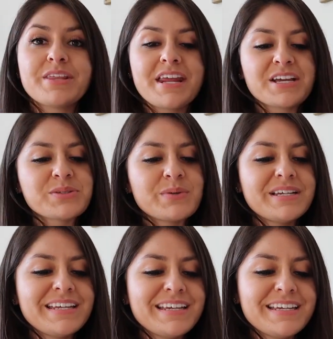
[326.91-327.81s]
the next
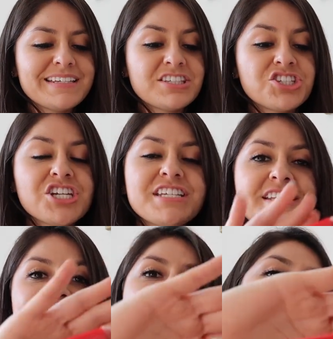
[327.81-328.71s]
one is
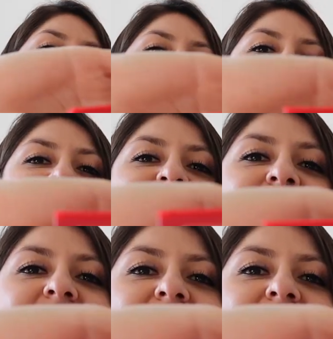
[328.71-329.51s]
Cheez-Its. This one's